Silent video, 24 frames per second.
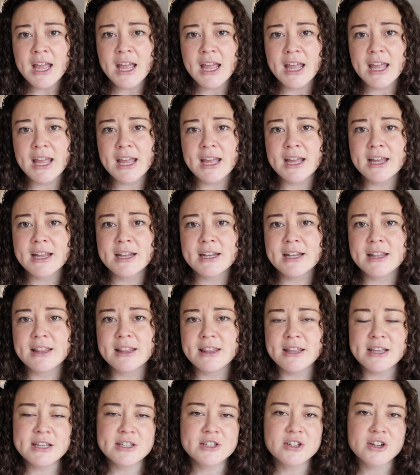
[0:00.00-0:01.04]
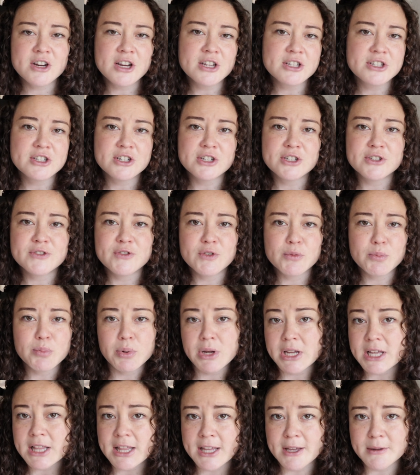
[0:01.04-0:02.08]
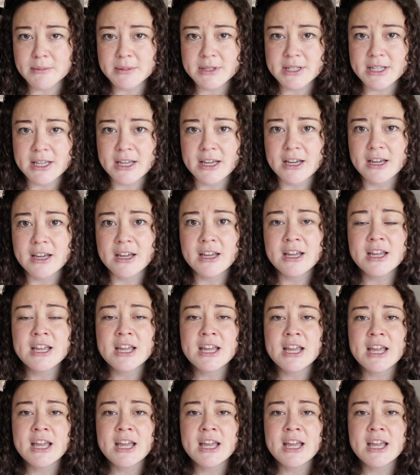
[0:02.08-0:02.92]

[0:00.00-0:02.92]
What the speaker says: And these are concerns for preeclampsia.